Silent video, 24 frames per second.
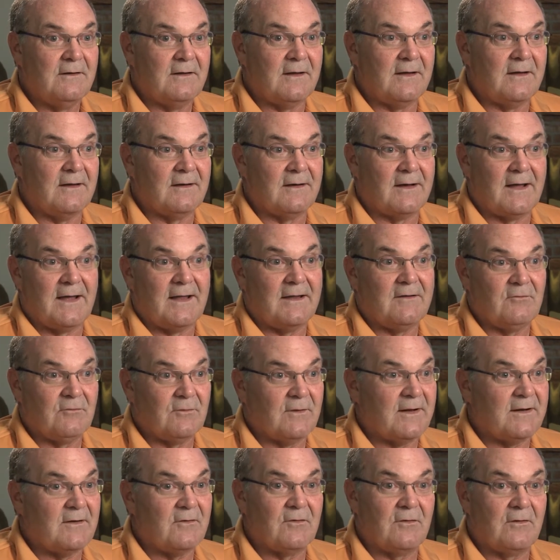And I
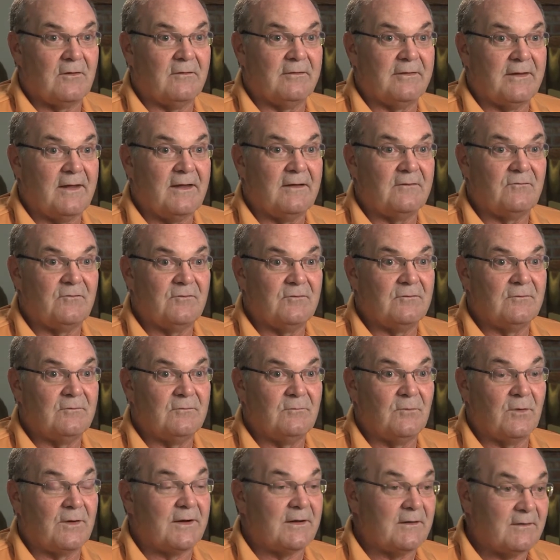credit all that to
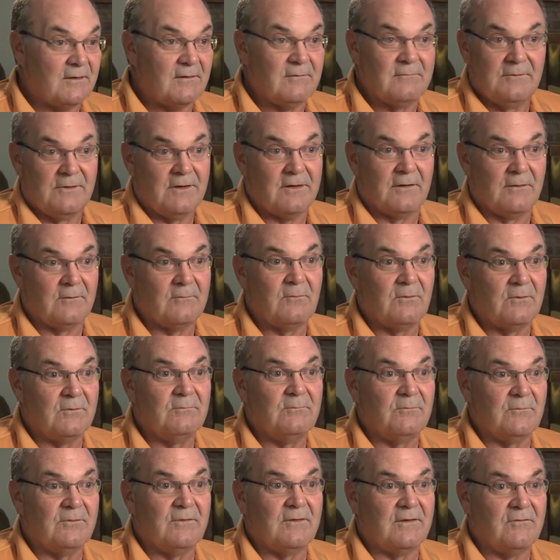what
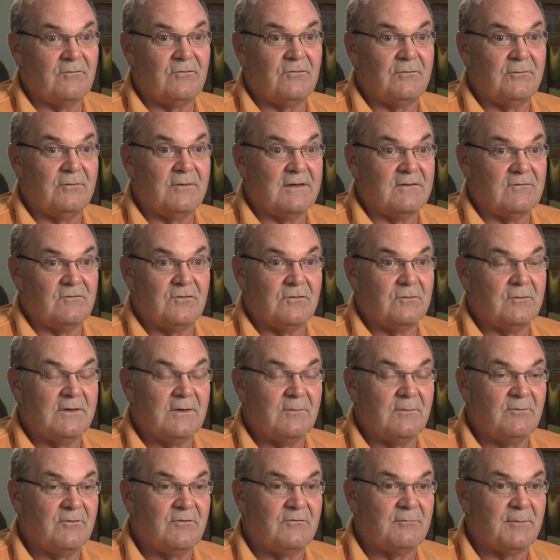these new
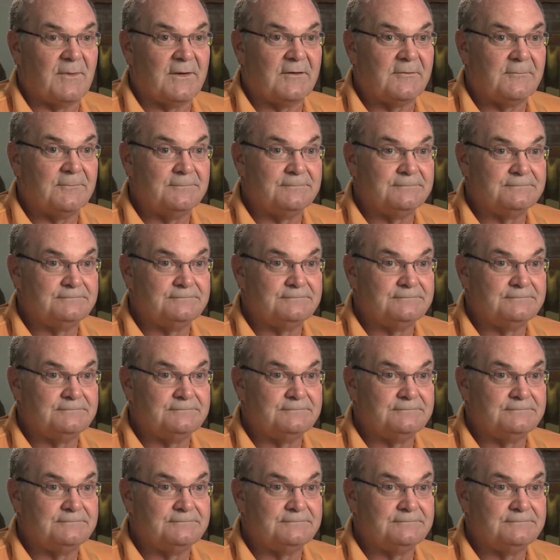hips of mine.